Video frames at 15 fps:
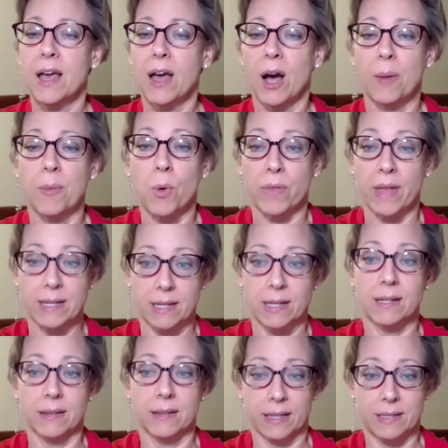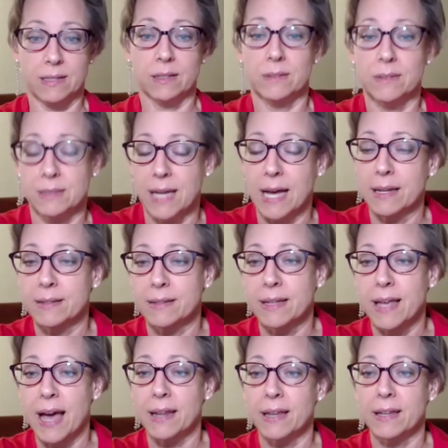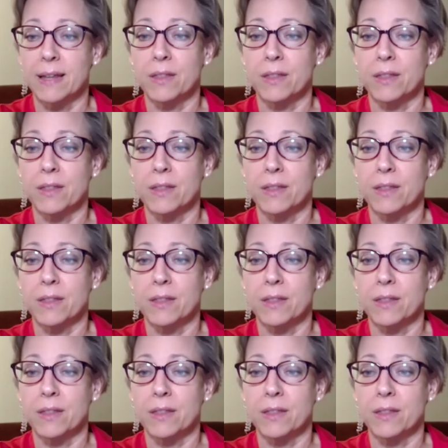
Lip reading: or they did and they still decided to get it.